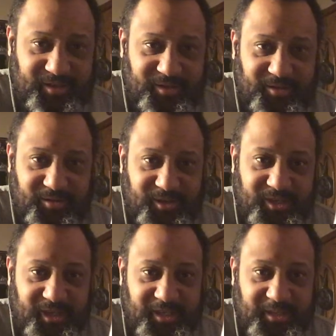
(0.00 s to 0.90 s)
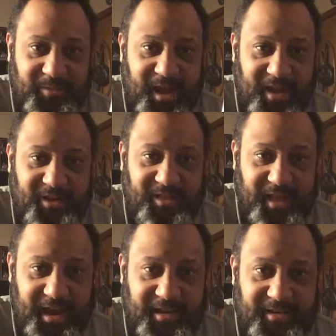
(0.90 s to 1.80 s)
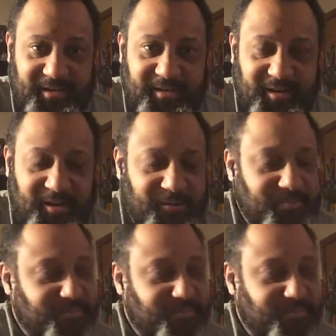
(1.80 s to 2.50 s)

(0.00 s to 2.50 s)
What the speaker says: Dude, you're slinging some heavy lead. You know,